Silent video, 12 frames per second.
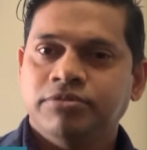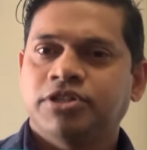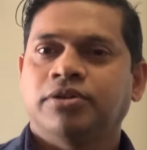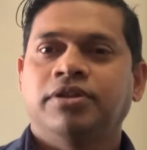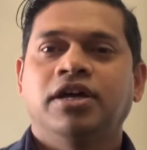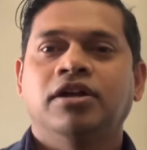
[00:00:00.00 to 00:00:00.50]

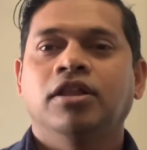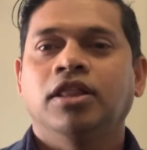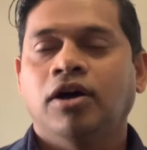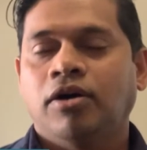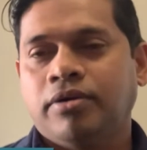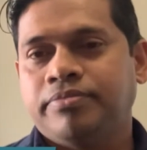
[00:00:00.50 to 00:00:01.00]
So there are a
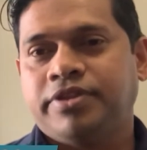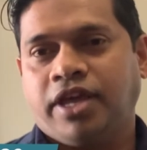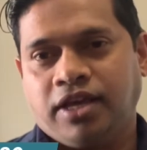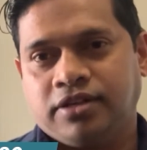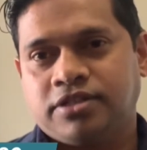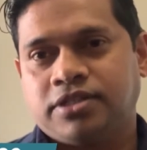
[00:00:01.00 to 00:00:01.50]
lot of
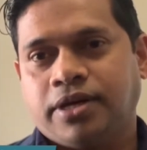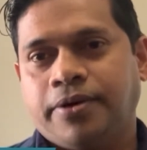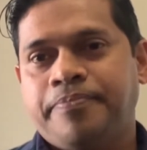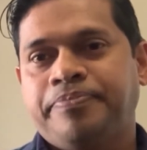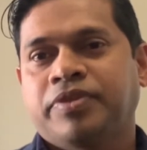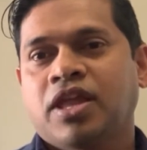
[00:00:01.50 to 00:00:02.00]
things.
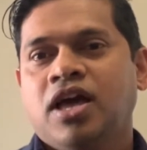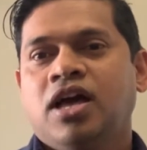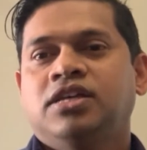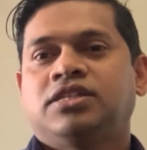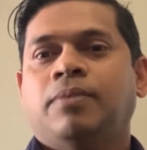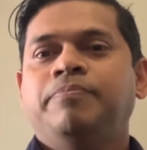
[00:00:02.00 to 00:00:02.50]

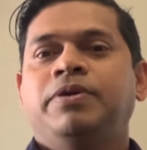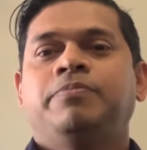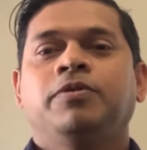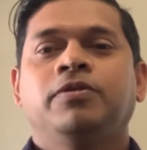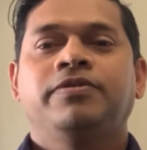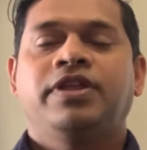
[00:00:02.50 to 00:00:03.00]
Some people,